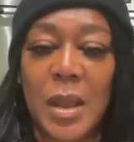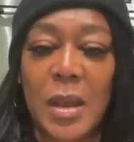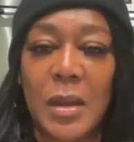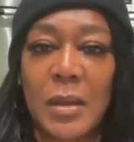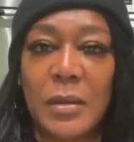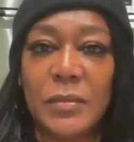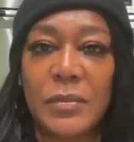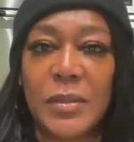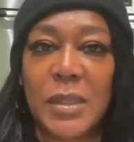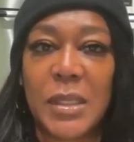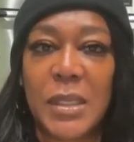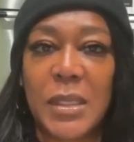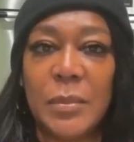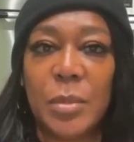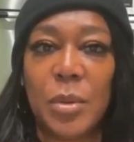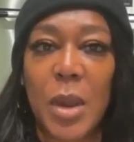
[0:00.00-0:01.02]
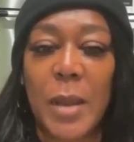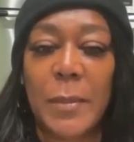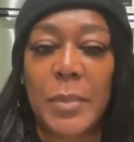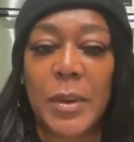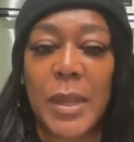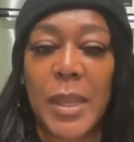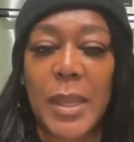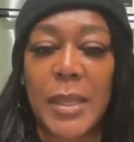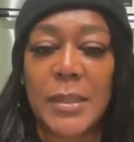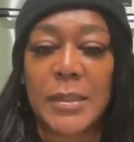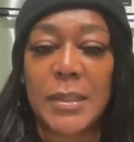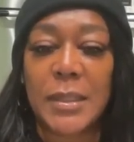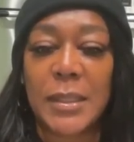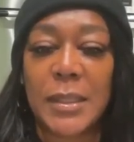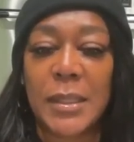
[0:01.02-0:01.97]
of the proper
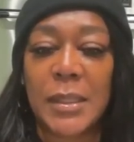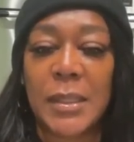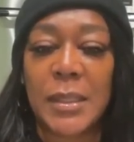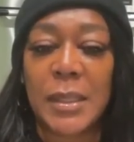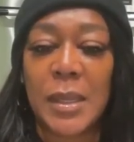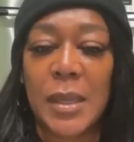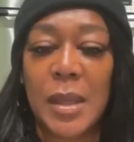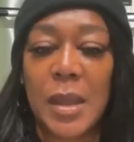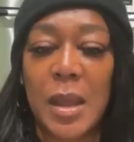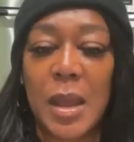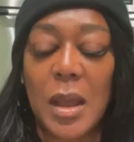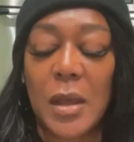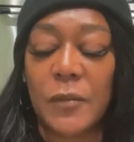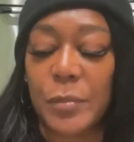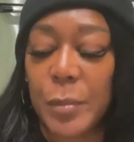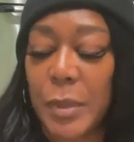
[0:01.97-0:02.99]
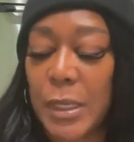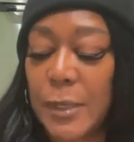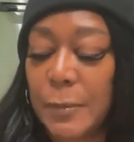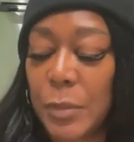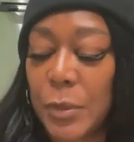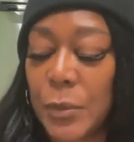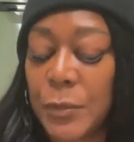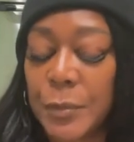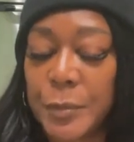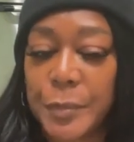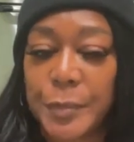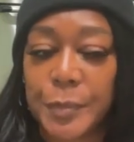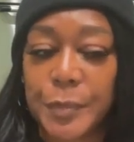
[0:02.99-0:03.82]
handling of people.